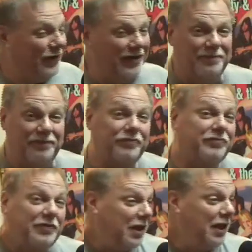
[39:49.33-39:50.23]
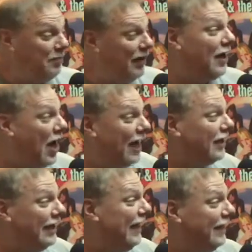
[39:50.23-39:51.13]
it. But
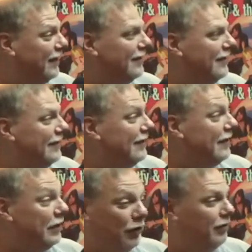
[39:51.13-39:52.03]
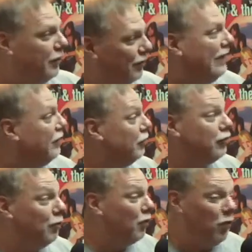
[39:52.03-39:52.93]
oddly, the
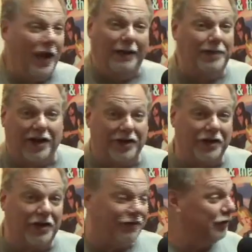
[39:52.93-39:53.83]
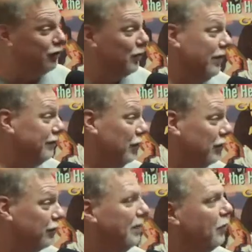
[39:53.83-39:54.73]
redo's way better than the first one,
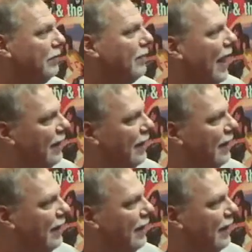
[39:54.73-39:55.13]
folks. But we may